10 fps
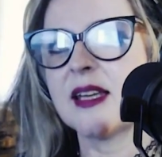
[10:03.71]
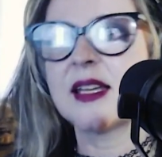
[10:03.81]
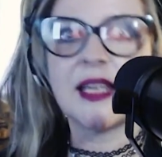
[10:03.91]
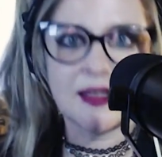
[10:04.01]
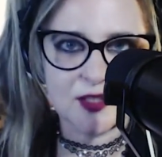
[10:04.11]
And
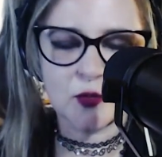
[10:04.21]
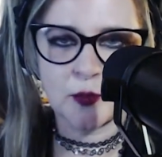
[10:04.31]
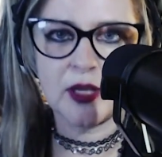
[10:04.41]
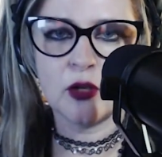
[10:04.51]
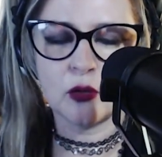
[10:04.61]
again, this would
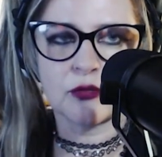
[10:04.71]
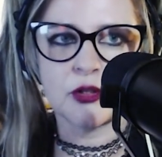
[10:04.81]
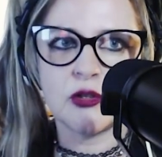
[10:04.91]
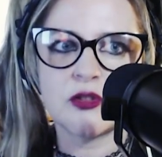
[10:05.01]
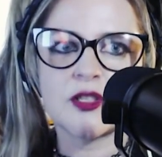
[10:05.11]
be, for
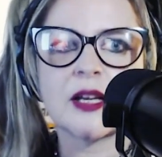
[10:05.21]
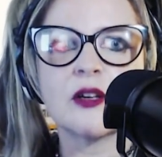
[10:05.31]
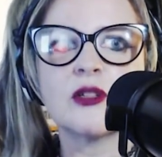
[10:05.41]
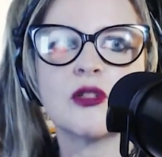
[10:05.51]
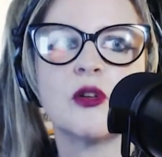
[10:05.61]
new
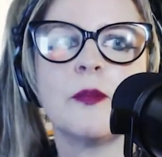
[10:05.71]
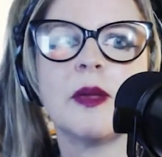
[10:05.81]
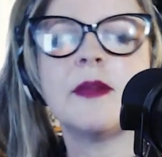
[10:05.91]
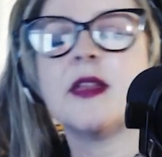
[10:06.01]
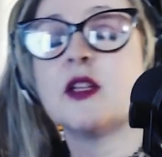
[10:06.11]
singers who
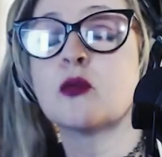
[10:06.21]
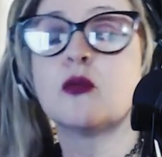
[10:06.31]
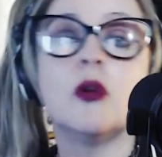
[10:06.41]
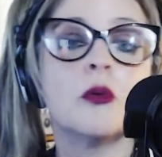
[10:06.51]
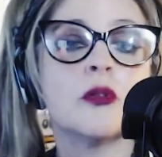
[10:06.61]
maybe they
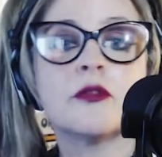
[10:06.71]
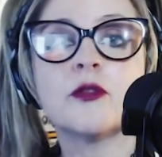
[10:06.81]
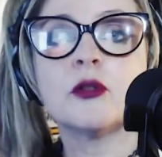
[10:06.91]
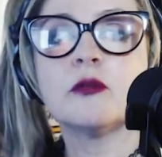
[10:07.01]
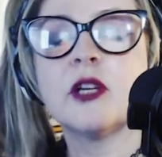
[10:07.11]
don't know their
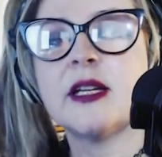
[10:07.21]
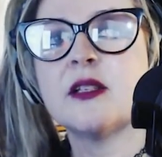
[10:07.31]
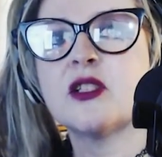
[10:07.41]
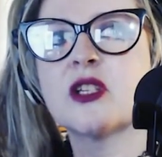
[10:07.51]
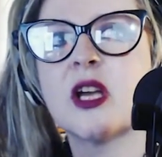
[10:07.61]
full
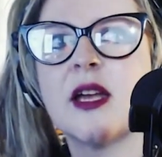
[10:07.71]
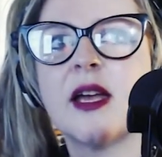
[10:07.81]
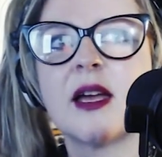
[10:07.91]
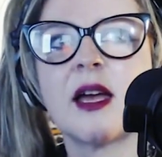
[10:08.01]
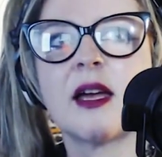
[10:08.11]
range,
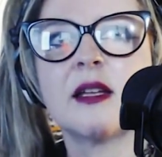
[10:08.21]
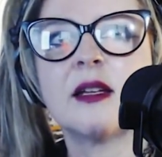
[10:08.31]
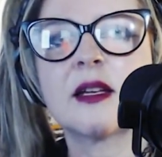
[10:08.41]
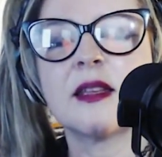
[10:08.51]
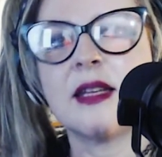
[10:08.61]

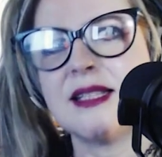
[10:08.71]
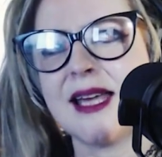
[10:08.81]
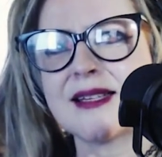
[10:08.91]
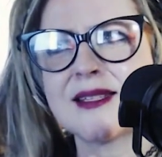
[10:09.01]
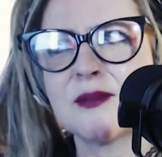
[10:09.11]
and can they
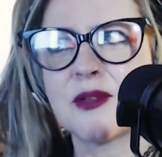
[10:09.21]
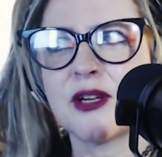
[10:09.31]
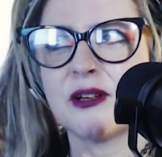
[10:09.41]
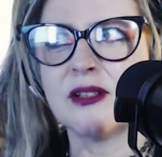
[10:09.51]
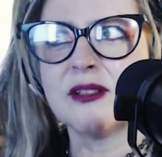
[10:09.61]
test it
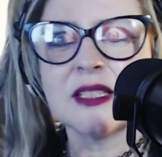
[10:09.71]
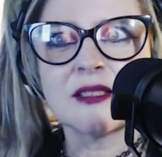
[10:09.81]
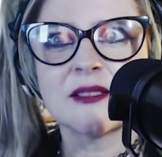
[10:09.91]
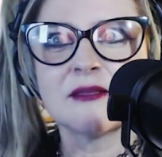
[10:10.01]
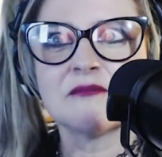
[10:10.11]
without hurting
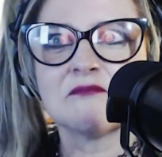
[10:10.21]
it?